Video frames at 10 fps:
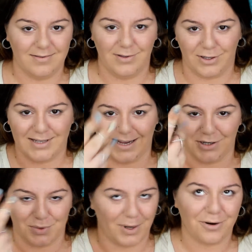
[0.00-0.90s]
It looks like I
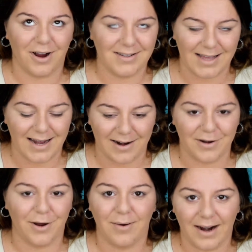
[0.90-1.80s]
just went cross-eyed out of
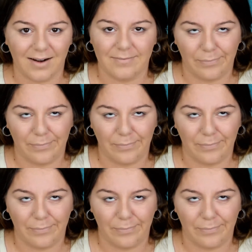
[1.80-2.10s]
nowhere.